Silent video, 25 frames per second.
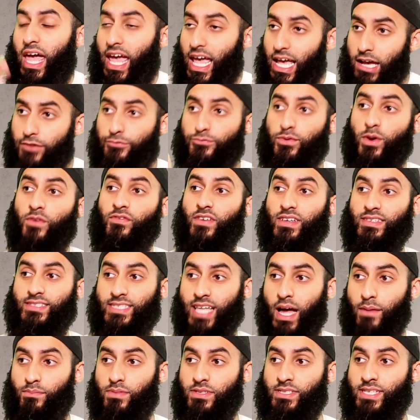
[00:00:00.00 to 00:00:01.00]
If we've
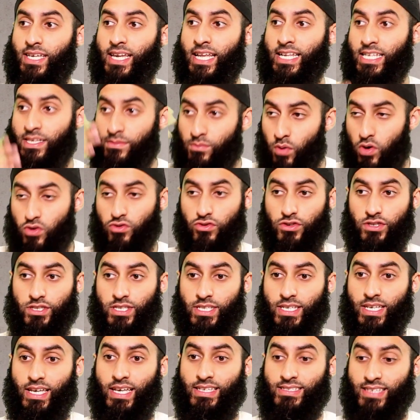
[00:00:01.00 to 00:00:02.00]
established that a
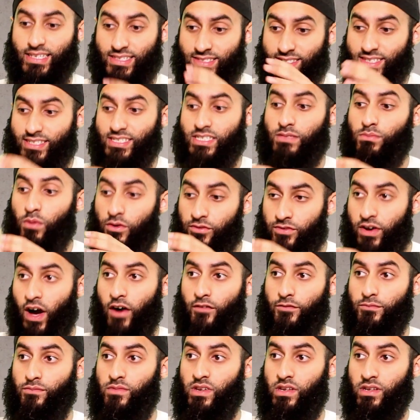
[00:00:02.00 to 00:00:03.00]
democracy is a system of
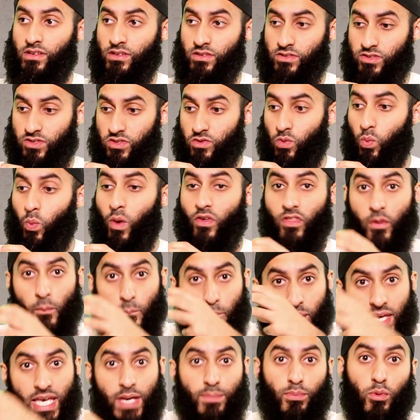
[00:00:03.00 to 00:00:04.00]
governance where the
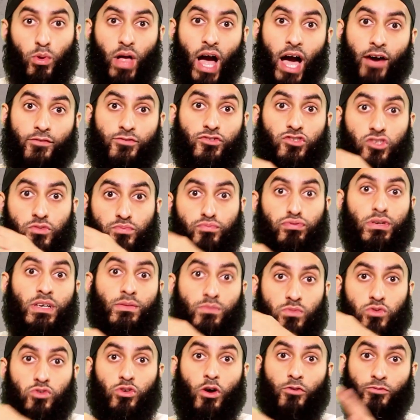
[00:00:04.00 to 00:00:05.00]
people have
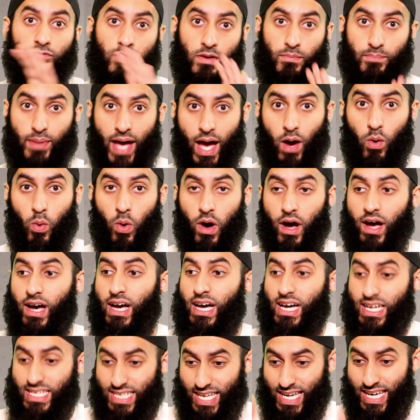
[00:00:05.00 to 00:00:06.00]
supreme sovereign power
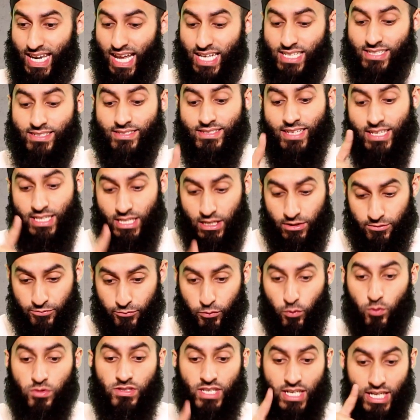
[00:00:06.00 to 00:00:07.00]
to legislate,
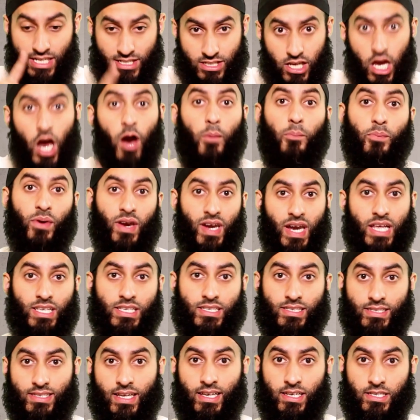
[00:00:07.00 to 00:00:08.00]
enforce, and interpret
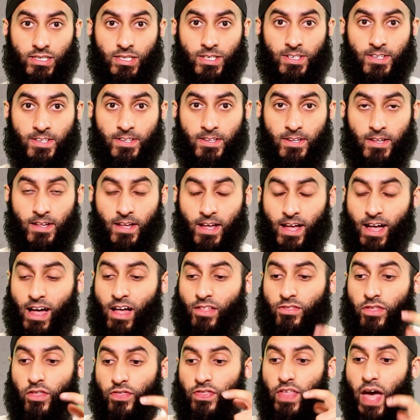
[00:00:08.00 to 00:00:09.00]
legislation,
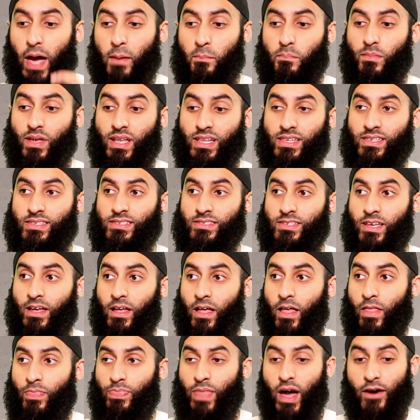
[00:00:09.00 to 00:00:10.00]
then that means
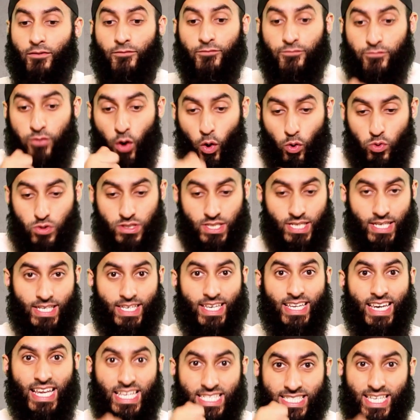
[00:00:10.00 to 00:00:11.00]
that
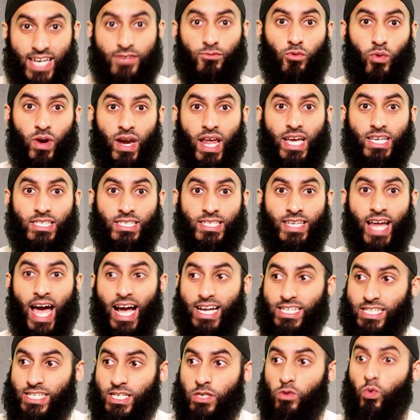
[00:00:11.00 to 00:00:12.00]
voting in a general election
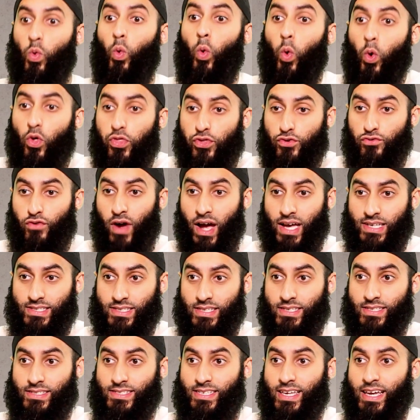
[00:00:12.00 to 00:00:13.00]
actually
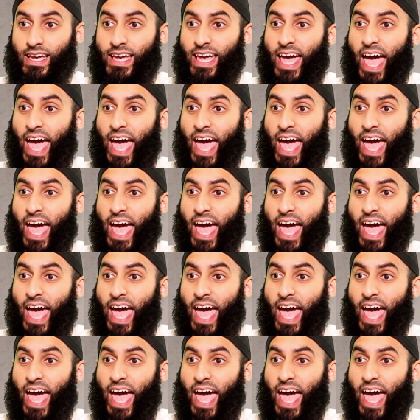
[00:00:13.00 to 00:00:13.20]
authorizes